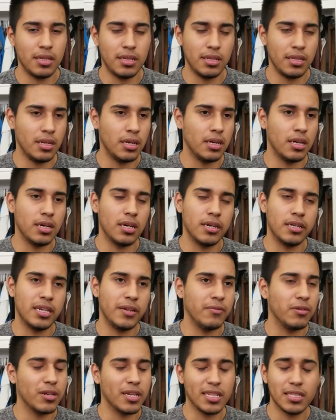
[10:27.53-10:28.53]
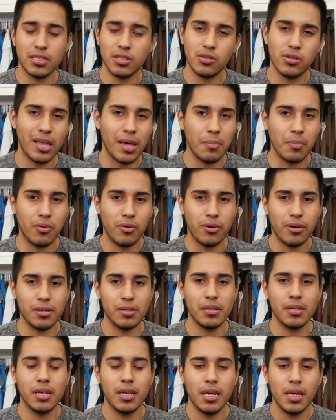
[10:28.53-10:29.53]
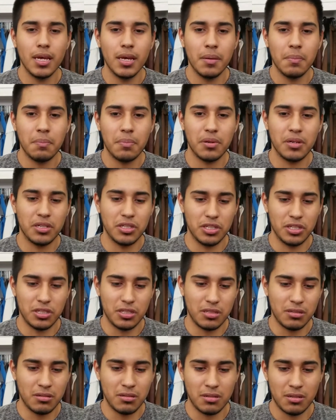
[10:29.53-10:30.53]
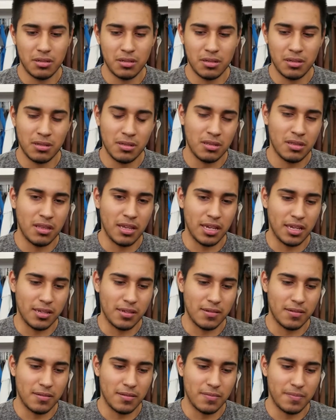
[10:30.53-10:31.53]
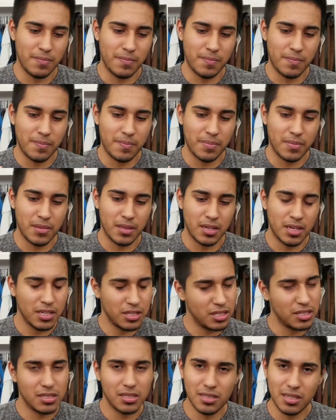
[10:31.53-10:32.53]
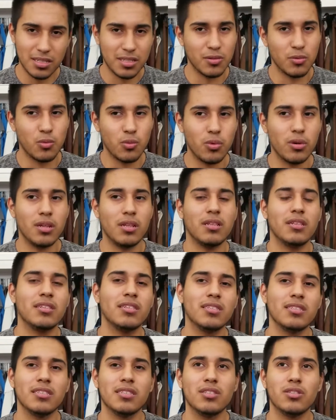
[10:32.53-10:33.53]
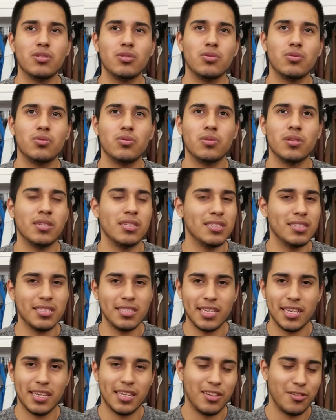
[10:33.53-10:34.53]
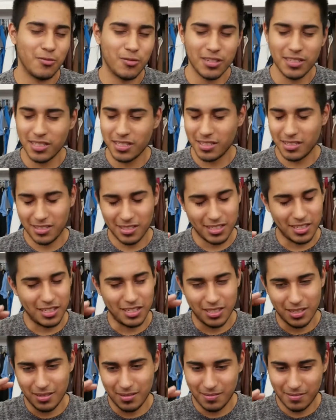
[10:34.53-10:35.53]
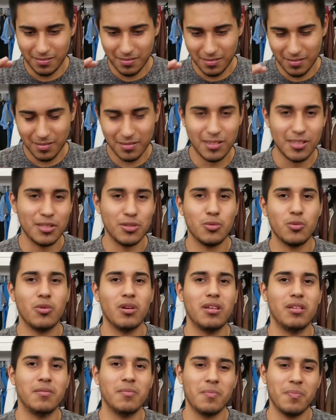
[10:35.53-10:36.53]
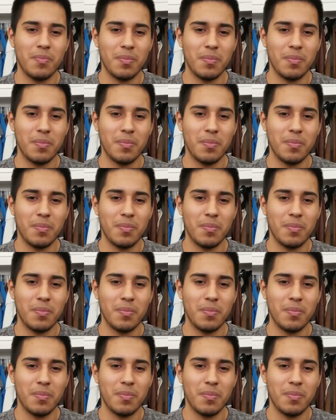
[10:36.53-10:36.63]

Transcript: It never gets to that point, but like it just does it well. It doesn't take any risk. It just does it well.